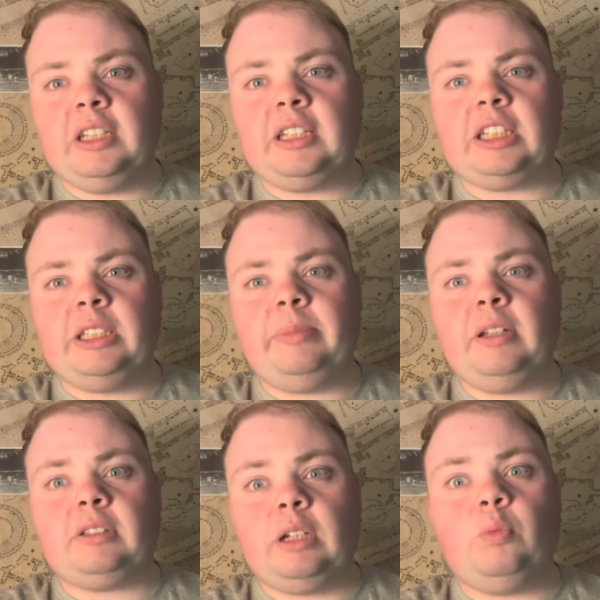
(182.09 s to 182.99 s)
He's actually
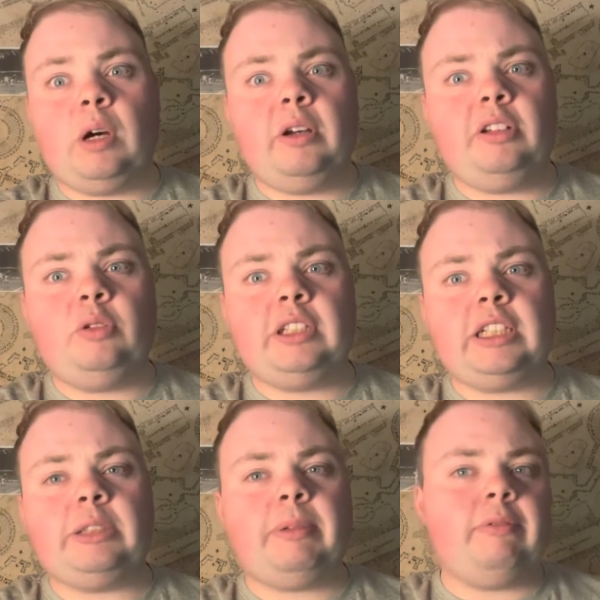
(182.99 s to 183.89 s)
been, it's like, wow, you know, he's
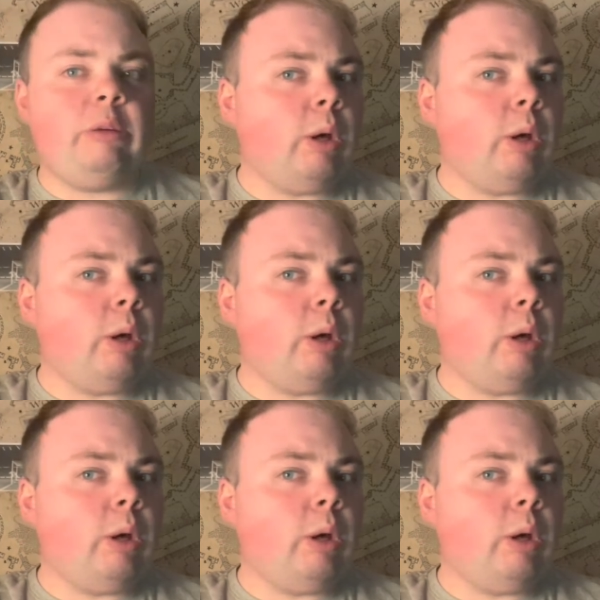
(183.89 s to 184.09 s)
actually played really